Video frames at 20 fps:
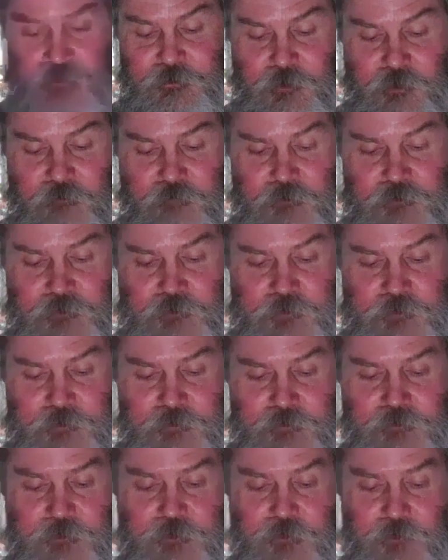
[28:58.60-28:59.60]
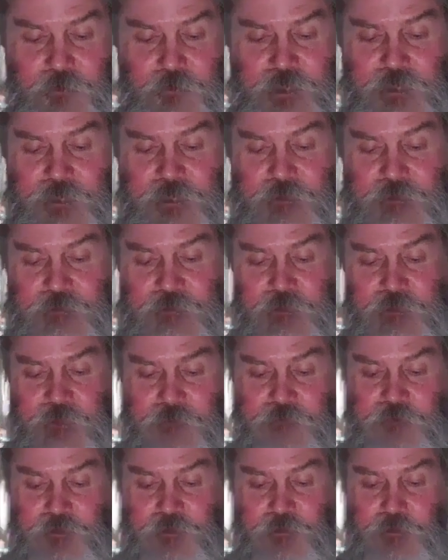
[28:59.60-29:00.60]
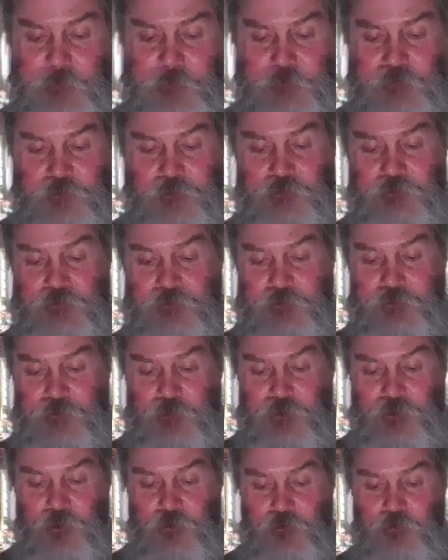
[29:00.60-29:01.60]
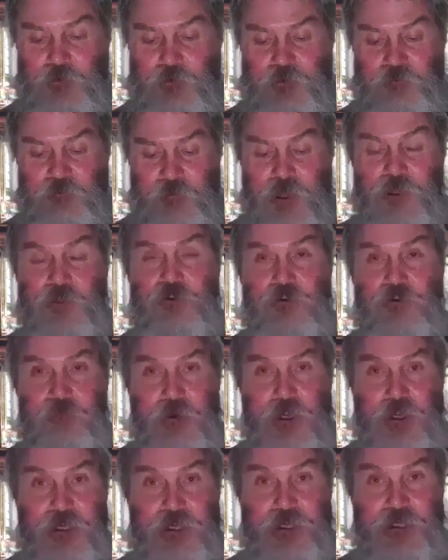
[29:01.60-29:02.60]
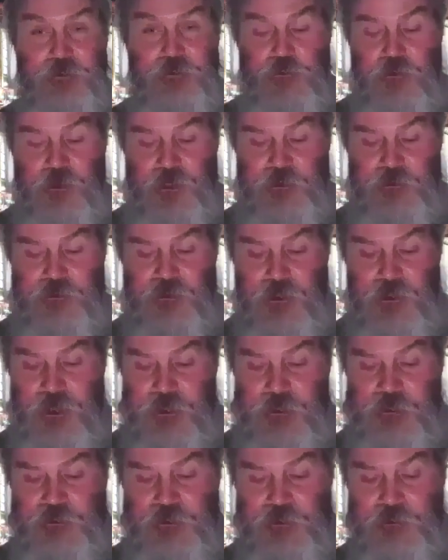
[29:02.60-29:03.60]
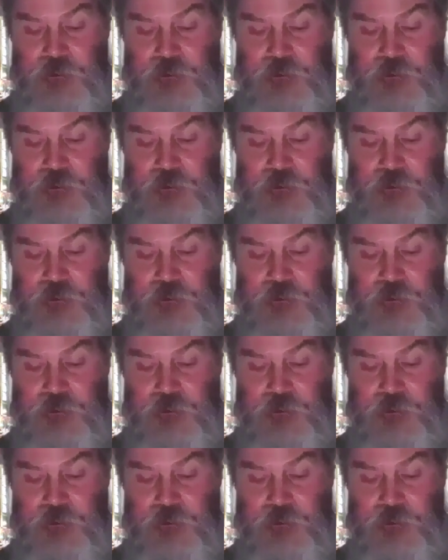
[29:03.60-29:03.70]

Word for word: In synagogue services, the readings of the scriptures was followed by a